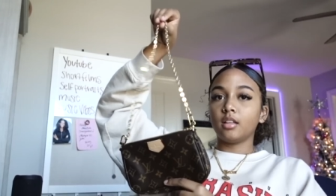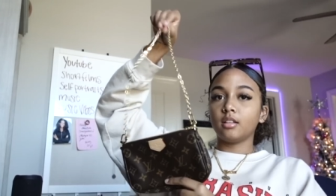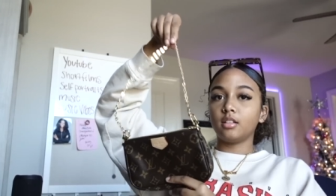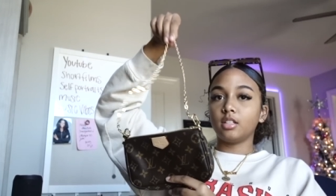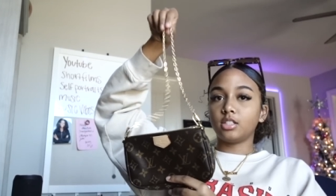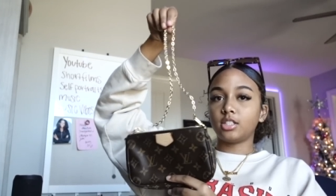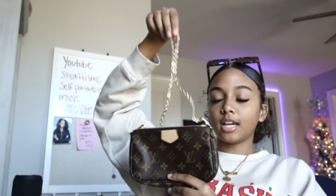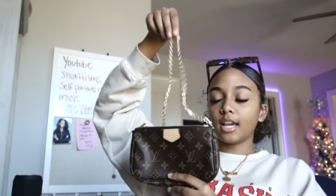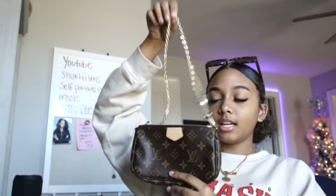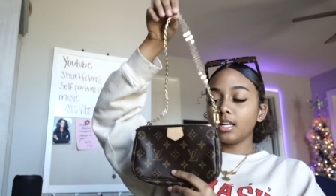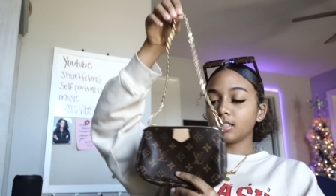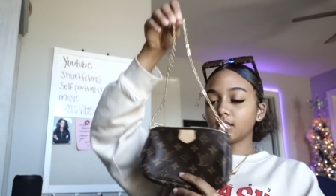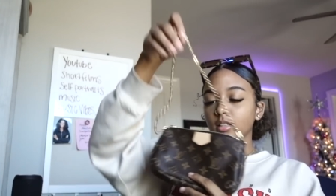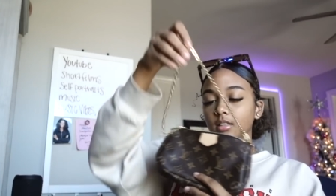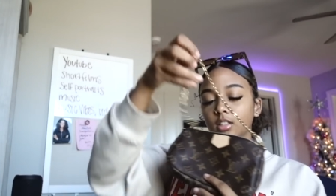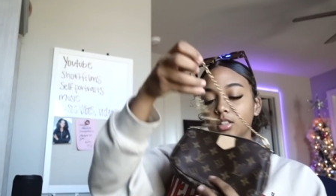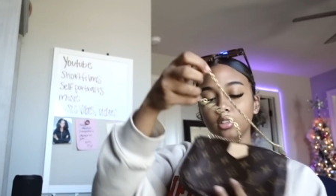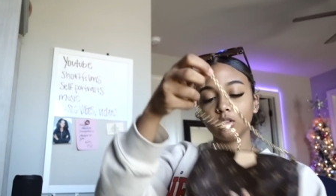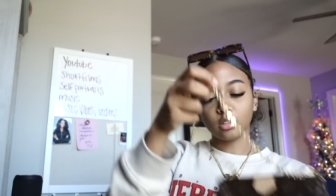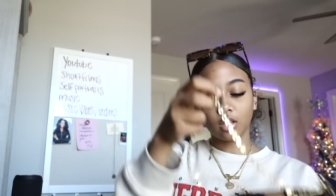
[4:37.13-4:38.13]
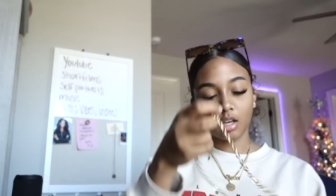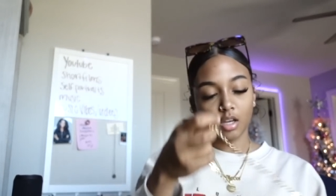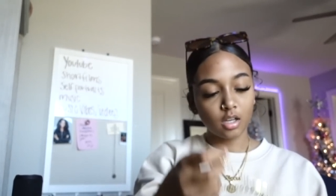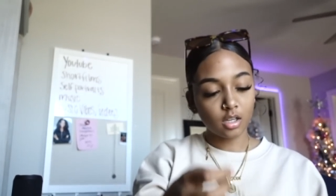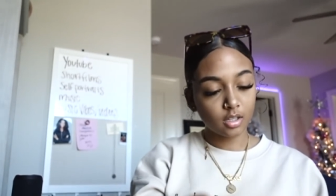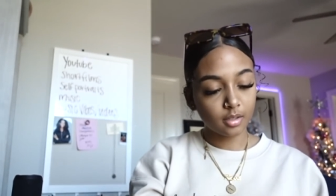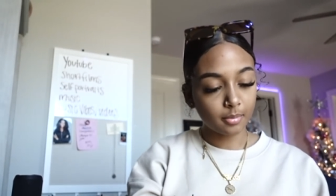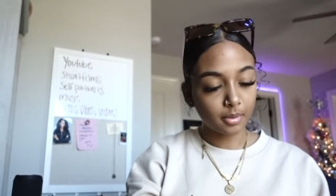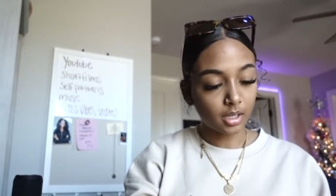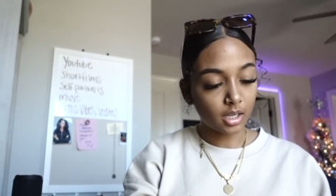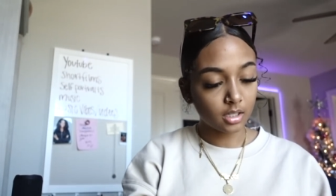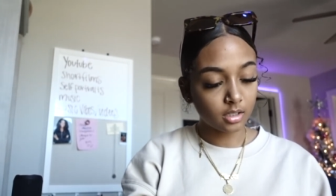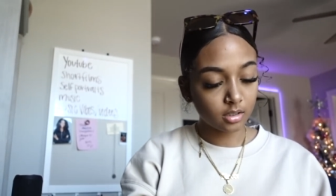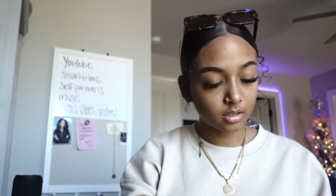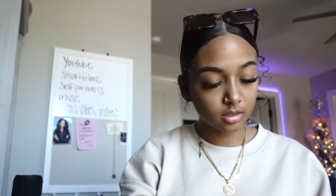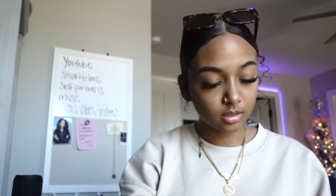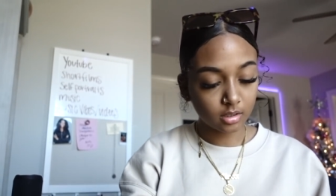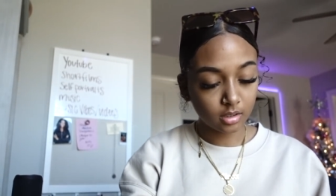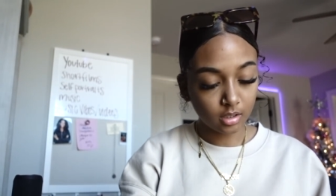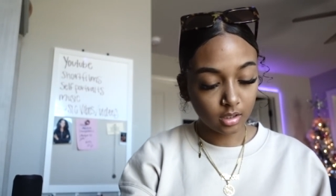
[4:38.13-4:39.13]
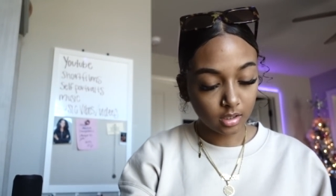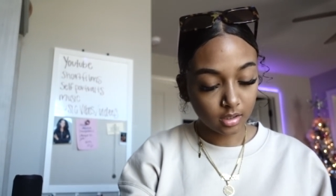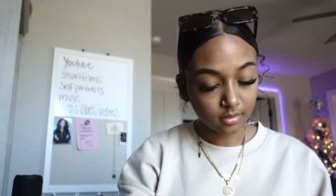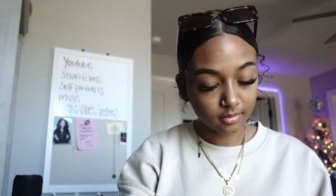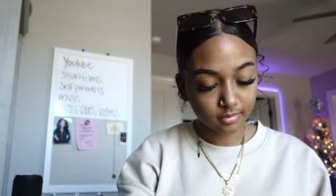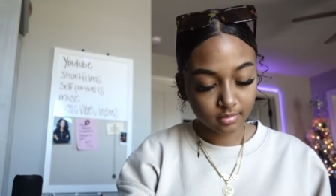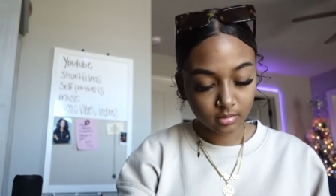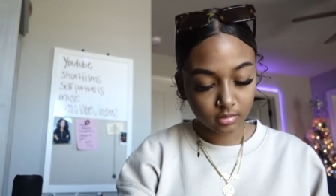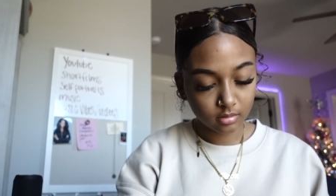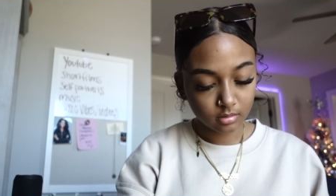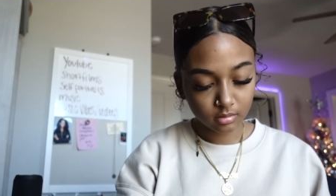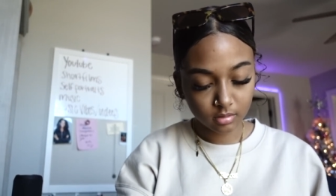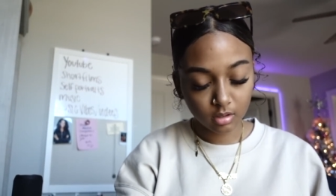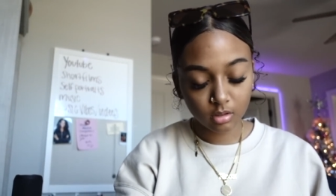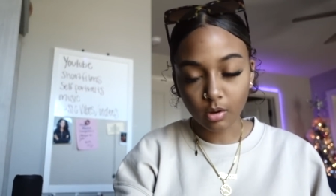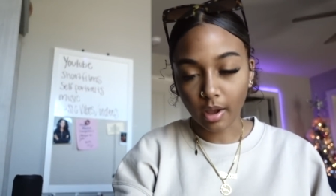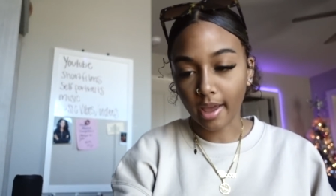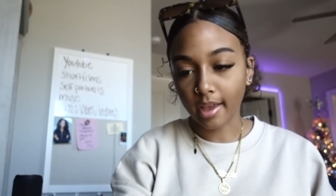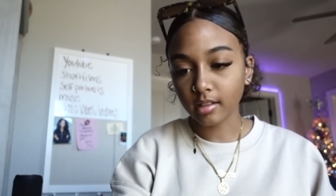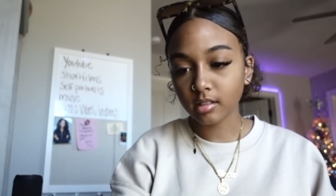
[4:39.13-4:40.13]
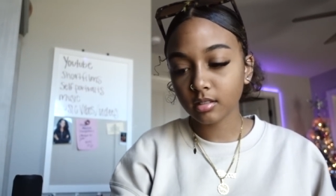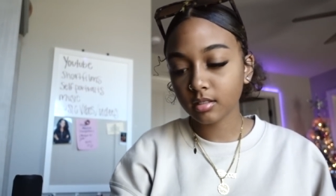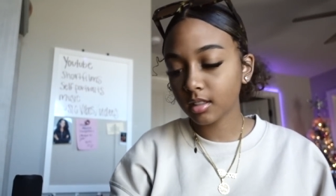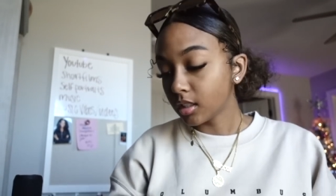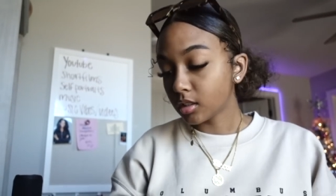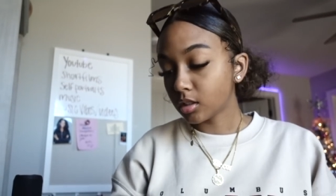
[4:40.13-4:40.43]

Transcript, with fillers: The chain is a little long, but honestly, who asked?